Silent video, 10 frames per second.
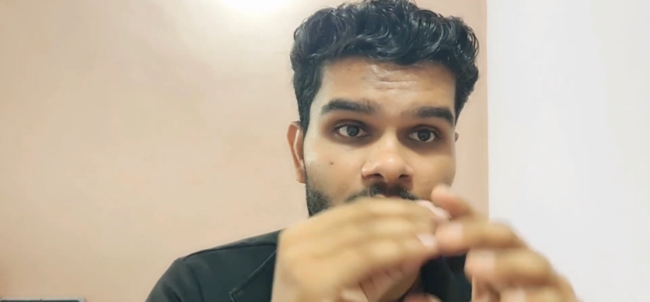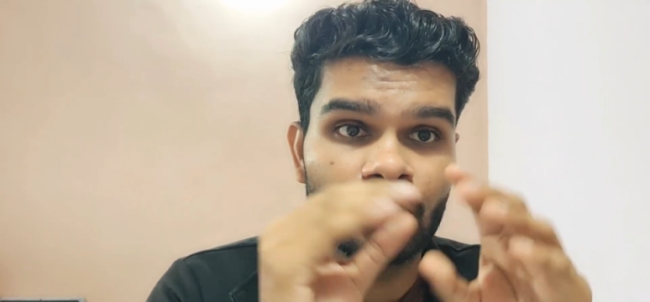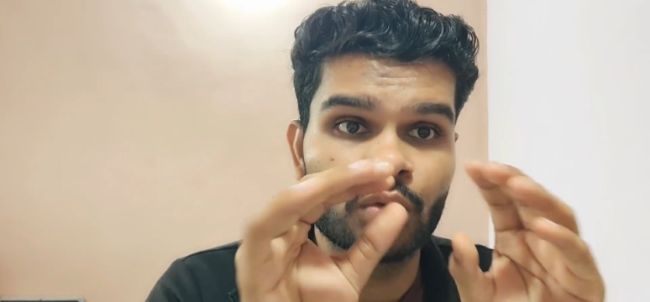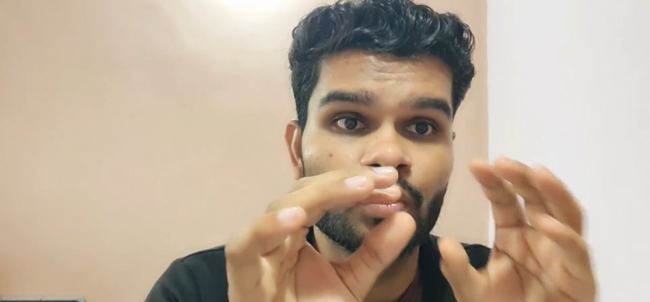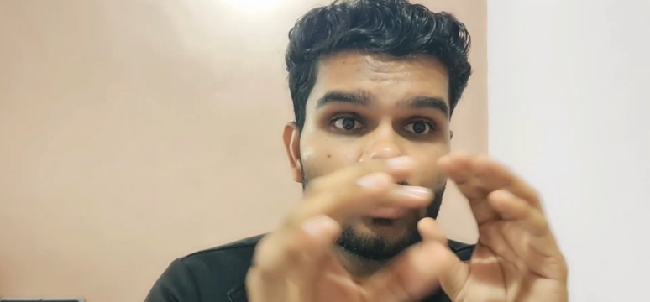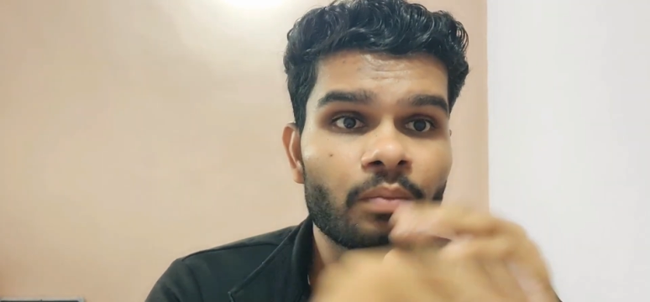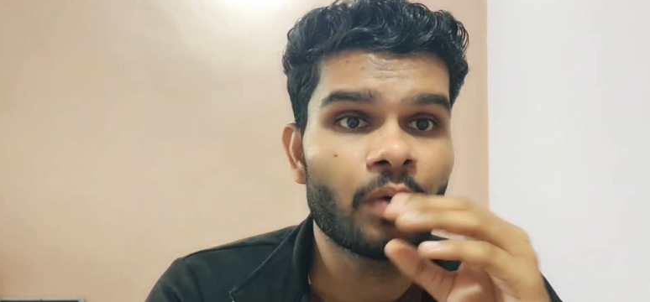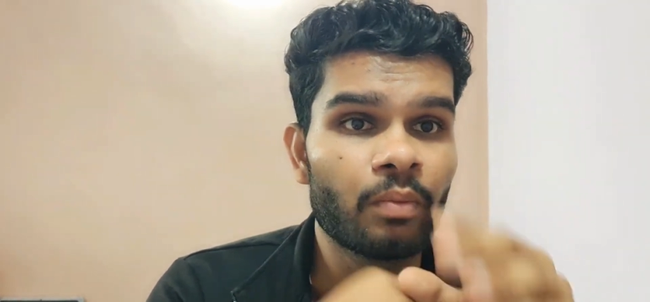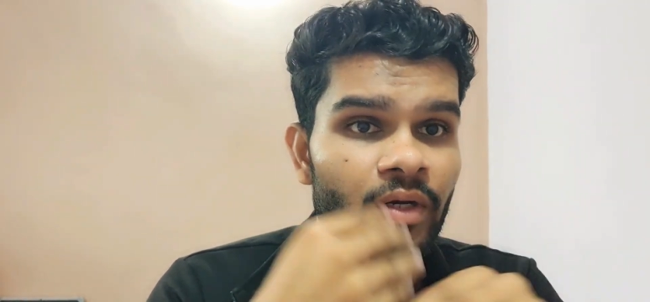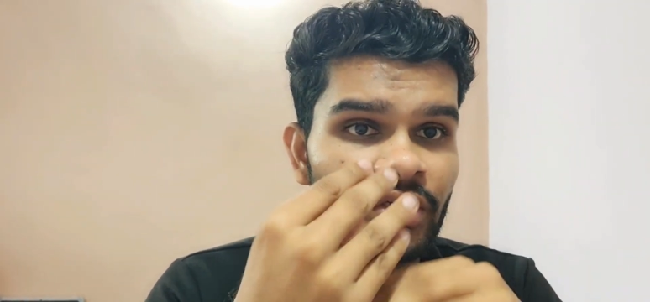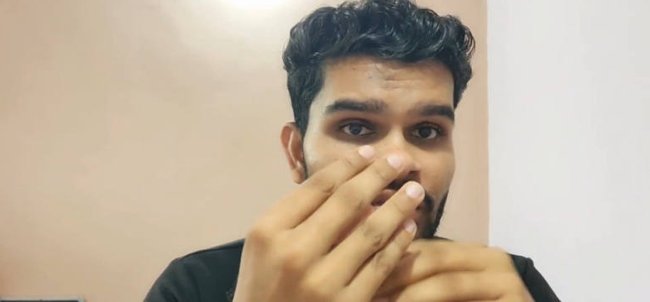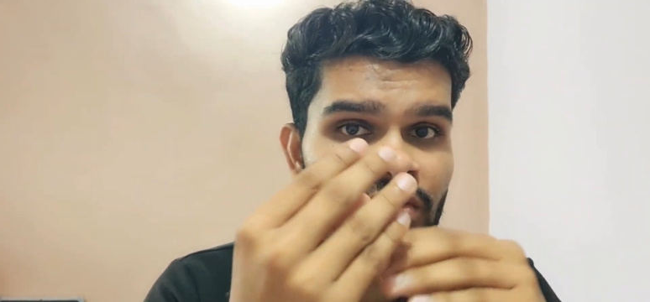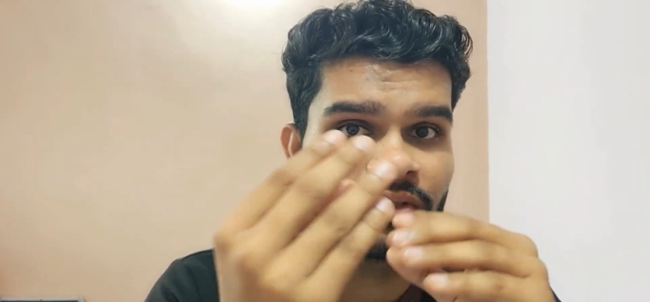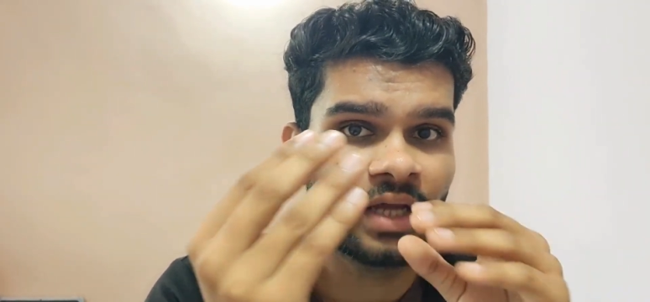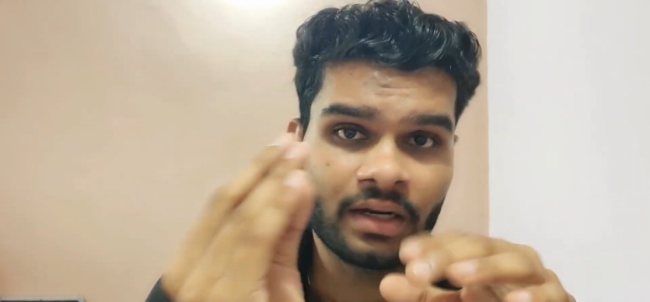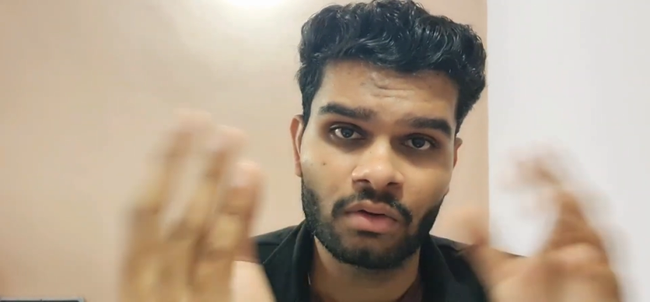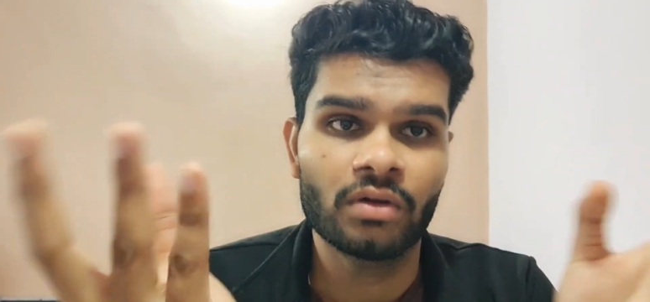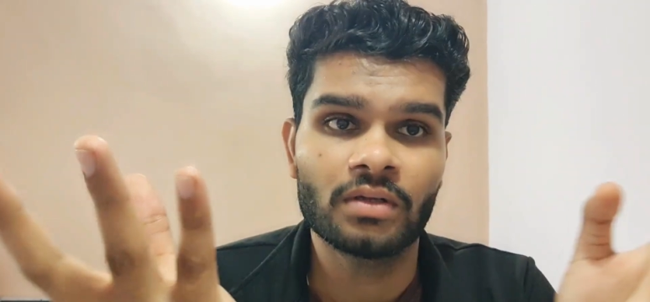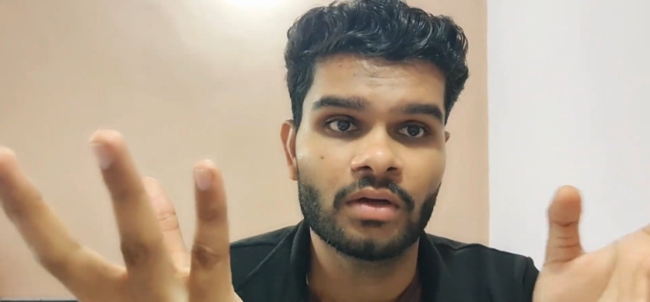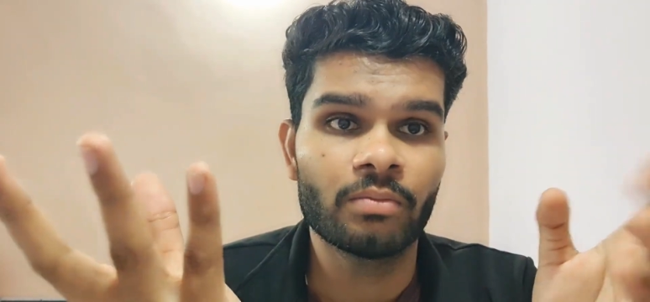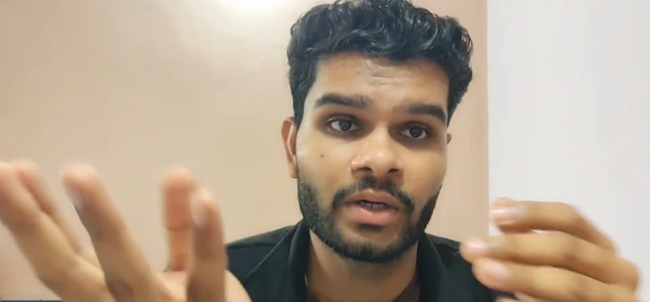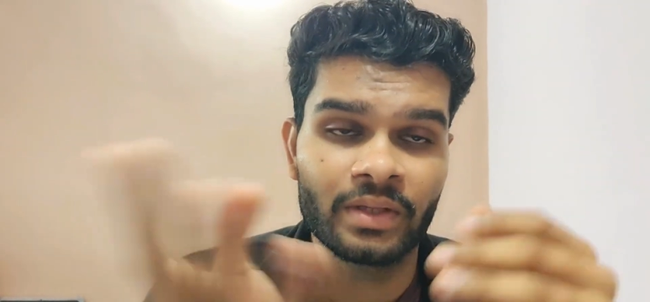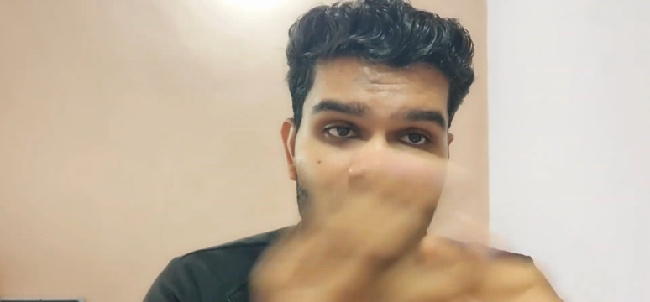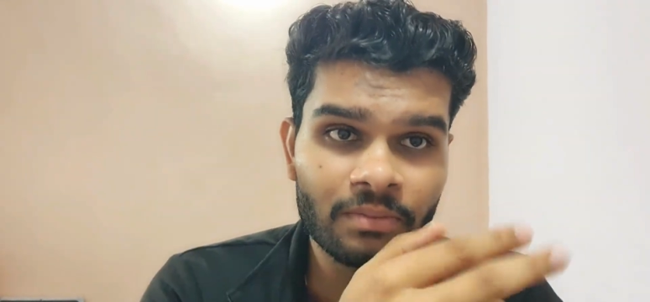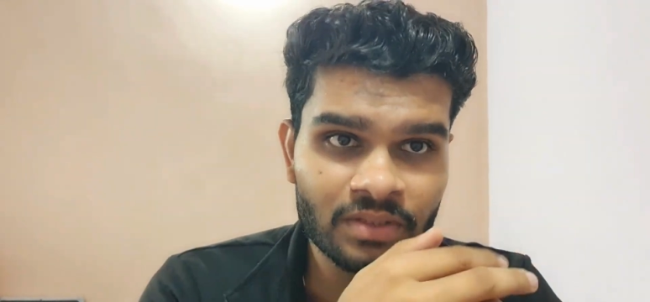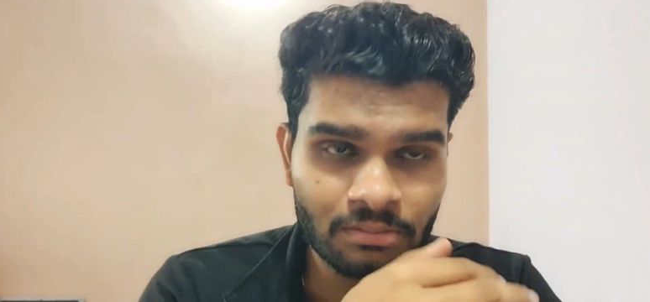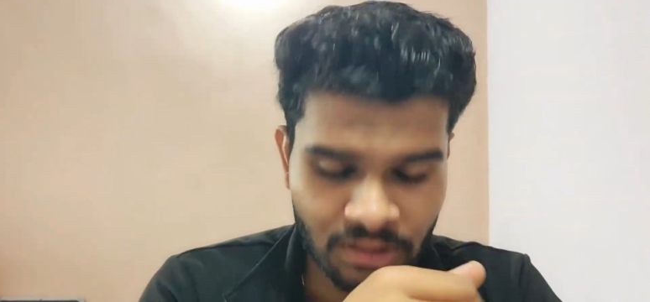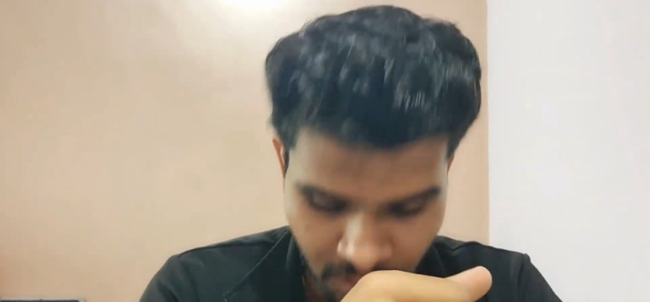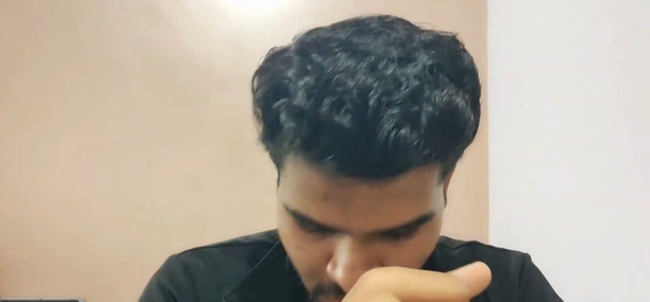two populations, and or between themselves.